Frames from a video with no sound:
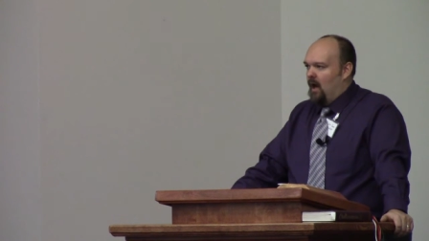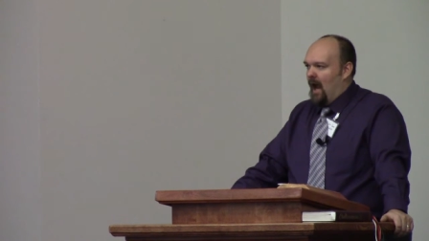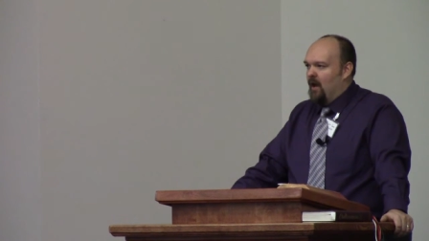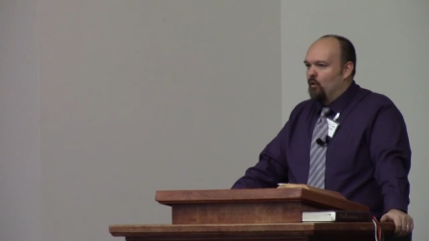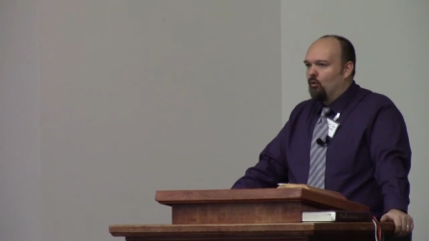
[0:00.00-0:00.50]

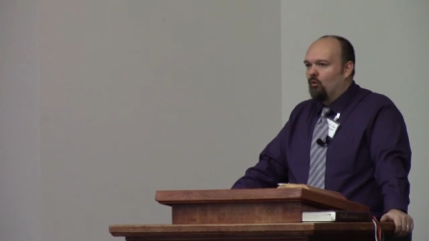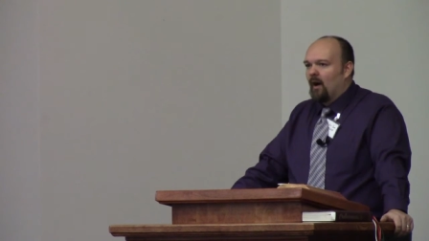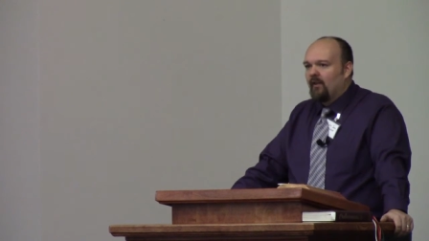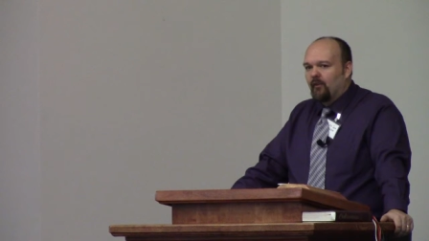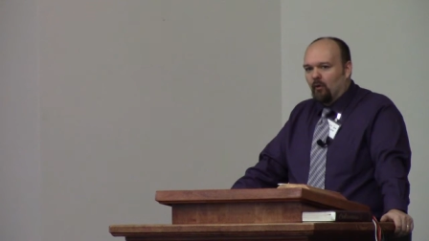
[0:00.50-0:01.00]
and
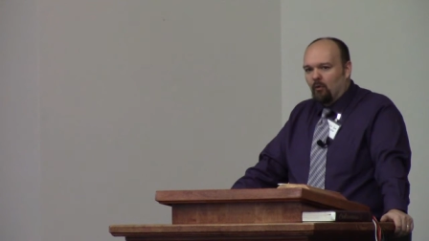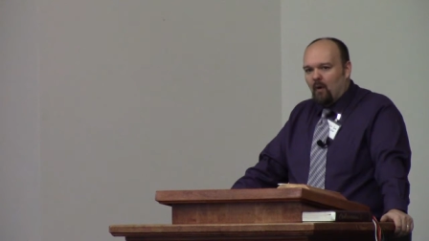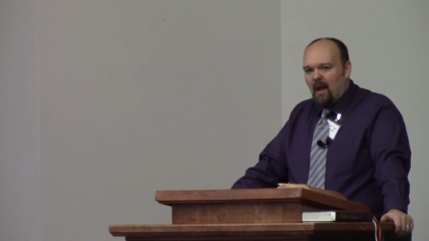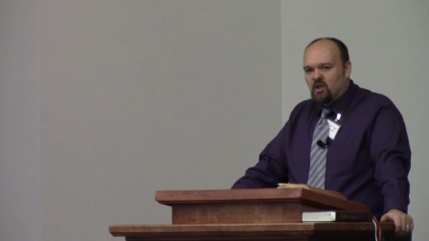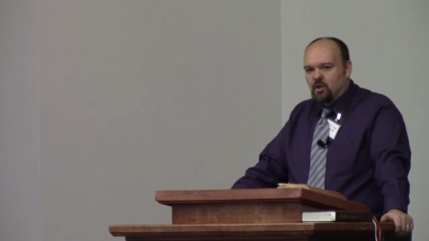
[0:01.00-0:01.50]

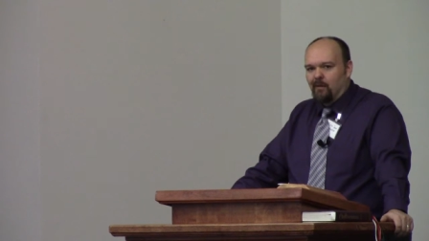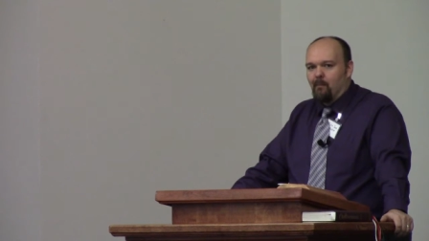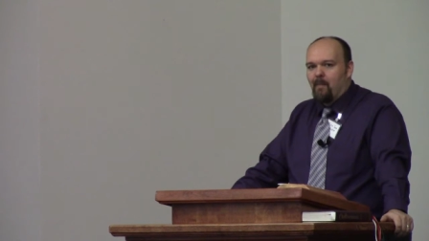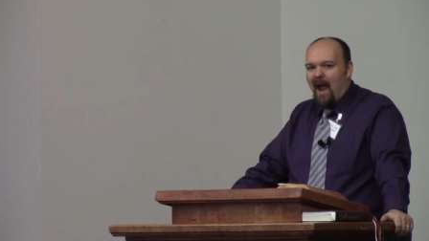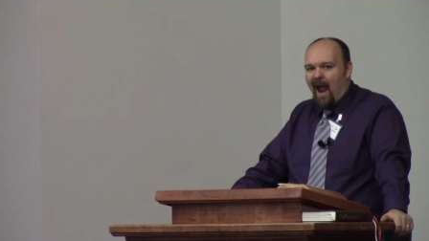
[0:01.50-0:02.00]

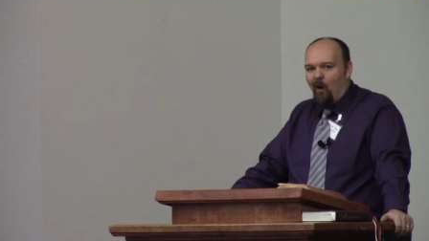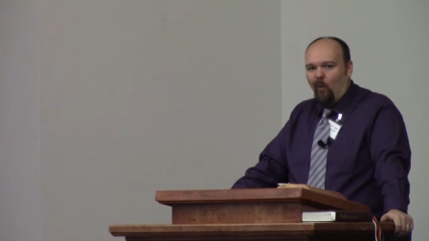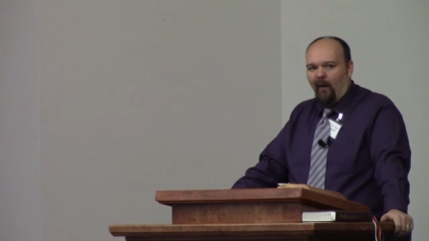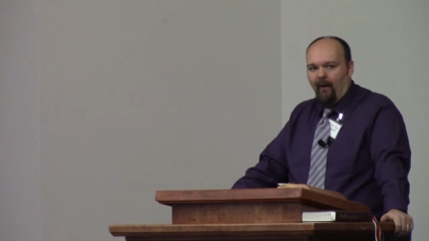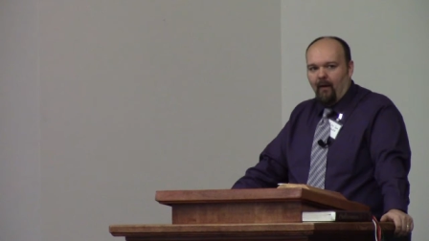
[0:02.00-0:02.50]
resurrection
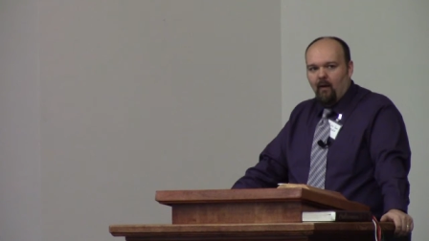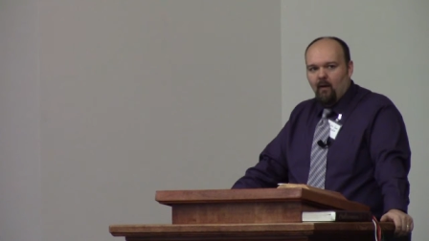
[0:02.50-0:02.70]
powered.